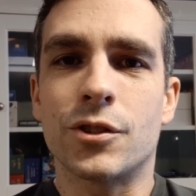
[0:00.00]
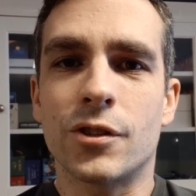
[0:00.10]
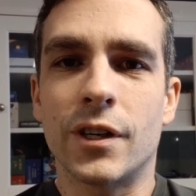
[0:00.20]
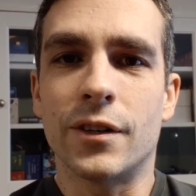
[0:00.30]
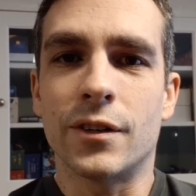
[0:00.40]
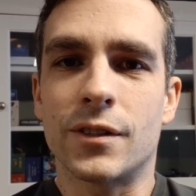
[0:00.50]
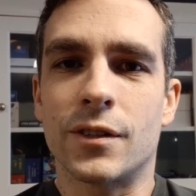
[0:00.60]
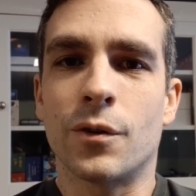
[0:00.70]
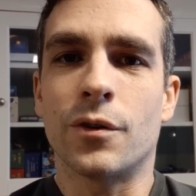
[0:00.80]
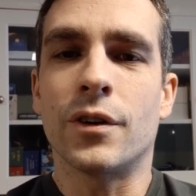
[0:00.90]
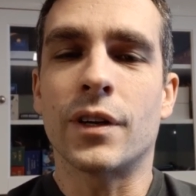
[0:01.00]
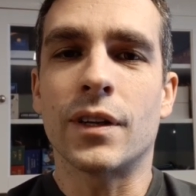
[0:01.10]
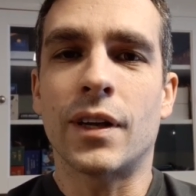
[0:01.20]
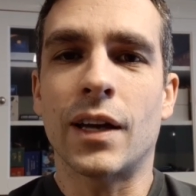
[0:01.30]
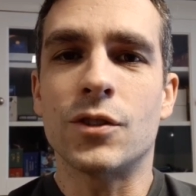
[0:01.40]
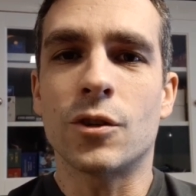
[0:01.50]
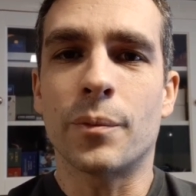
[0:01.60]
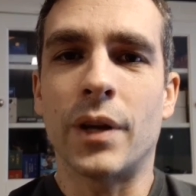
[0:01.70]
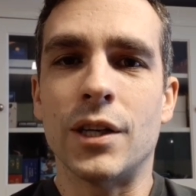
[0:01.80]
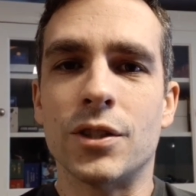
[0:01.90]
triggers in order to get
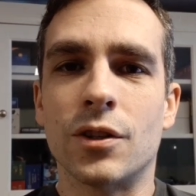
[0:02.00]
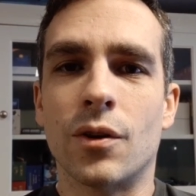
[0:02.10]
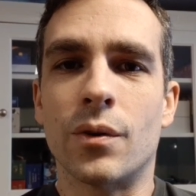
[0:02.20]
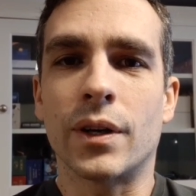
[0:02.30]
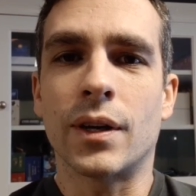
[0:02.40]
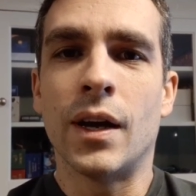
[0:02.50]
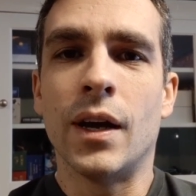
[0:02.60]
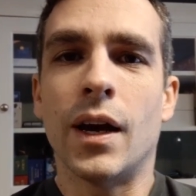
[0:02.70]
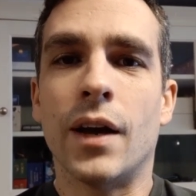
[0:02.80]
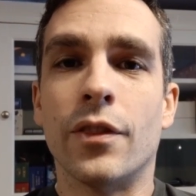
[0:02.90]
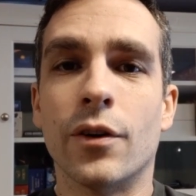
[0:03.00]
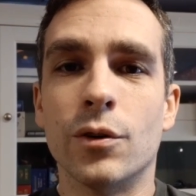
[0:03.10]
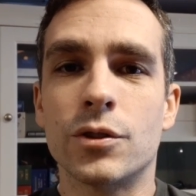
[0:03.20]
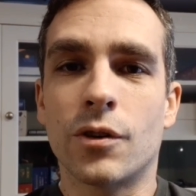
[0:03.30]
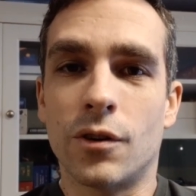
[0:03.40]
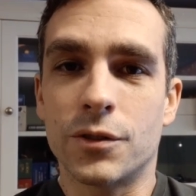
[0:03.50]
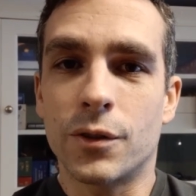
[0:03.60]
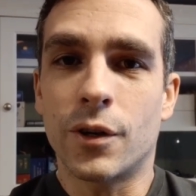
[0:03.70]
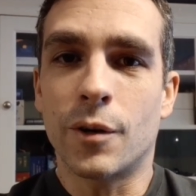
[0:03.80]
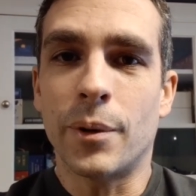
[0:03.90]
germination going. And those are also
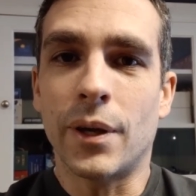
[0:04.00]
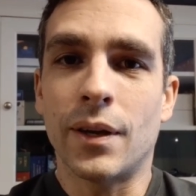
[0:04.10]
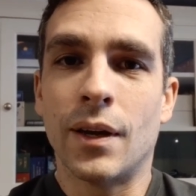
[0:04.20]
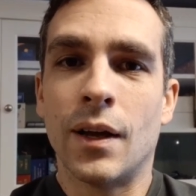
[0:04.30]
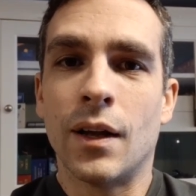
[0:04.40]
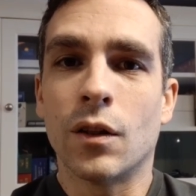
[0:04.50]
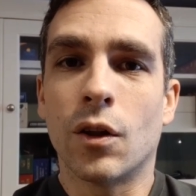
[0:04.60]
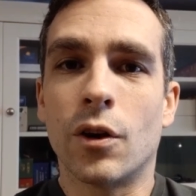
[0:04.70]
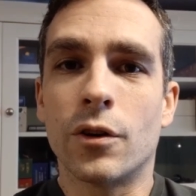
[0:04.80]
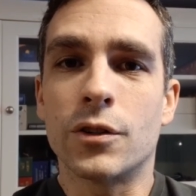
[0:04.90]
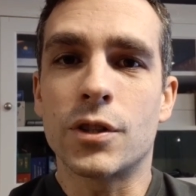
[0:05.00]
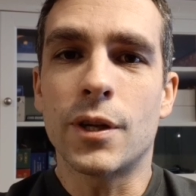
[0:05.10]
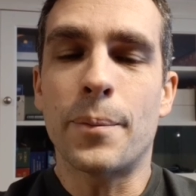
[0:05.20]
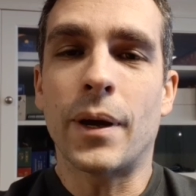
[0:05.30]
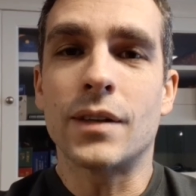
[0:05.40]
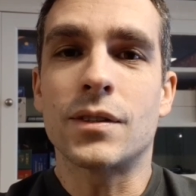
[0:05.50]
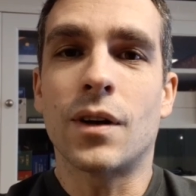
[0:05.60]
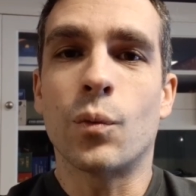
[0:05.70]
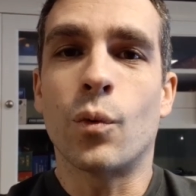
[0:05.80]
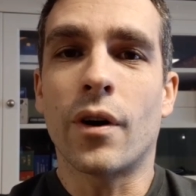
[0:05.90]
going to be largely based
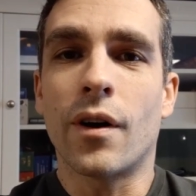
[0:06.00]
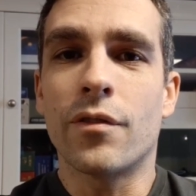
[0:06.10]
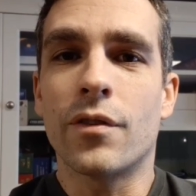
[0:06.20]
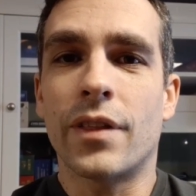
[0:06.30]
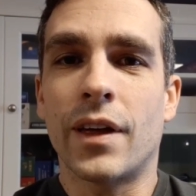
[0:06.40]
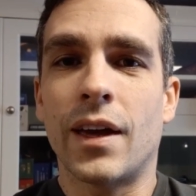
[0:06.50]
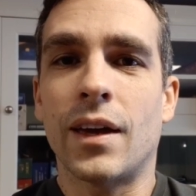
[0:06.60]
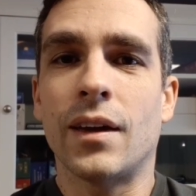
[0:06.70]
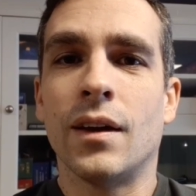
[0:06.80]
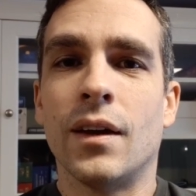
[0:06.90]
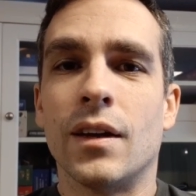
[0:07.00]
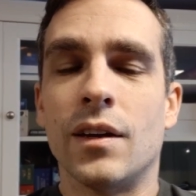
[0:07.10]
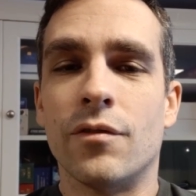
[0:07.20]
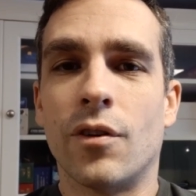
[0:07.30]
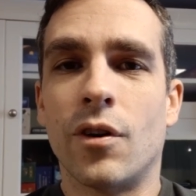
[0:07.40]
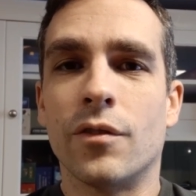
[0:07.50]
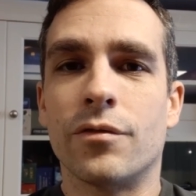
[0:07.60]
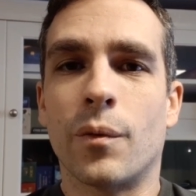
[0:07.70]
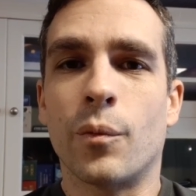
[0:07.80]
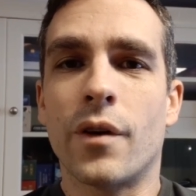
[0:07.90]
on wherever they evolve
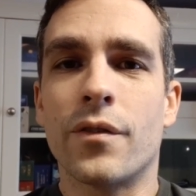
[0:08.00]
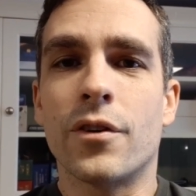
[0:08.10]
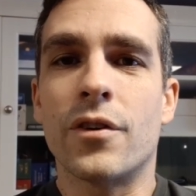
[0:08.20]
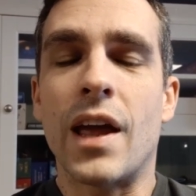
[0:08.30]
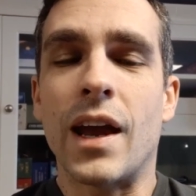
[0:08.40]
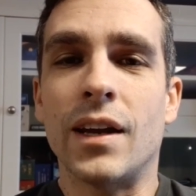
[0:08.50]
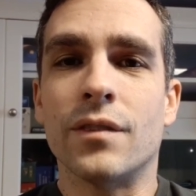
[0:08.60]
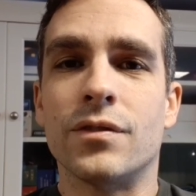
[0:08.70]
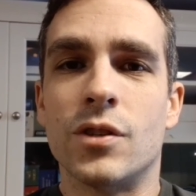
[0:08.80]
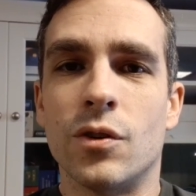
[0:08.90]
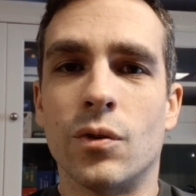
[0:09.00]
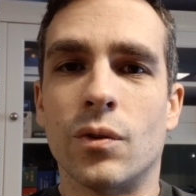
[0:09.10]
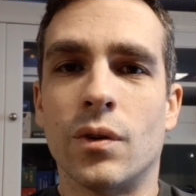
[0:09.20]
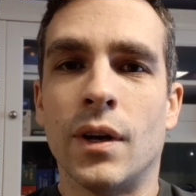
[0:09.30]
from, wherever they're native to.